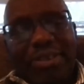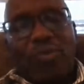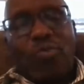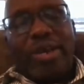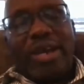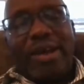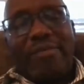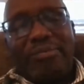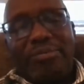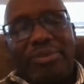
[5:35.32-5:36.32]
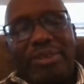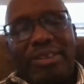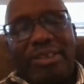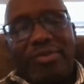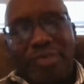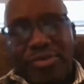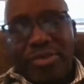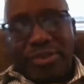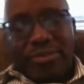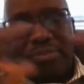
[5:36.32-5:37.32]
We have the
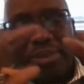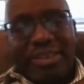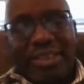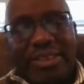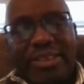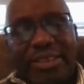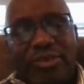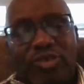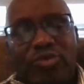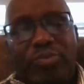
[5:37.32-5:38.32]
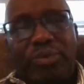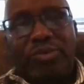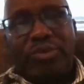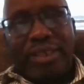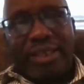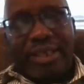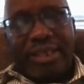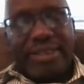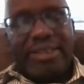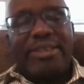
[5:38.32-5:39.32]
regions. Basically, the region is to bring together
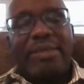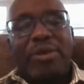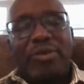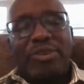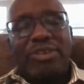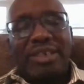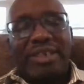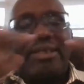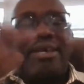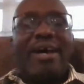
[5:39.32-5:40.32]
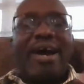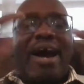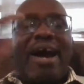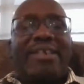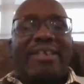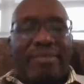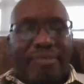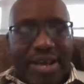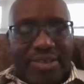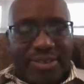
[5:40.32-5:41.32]
the sub-counties that are
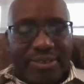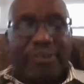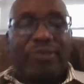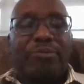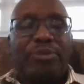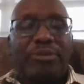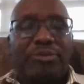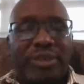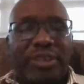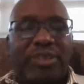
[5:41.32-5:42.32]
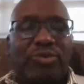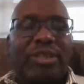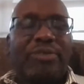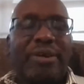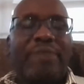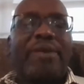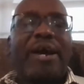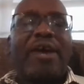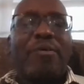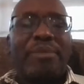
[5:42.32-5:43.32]
diverse. They put them together so that we have a
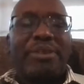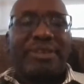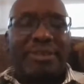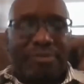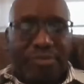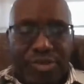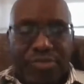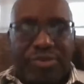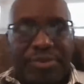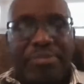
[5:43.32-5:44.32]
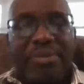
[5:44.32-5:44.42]
competitive regions.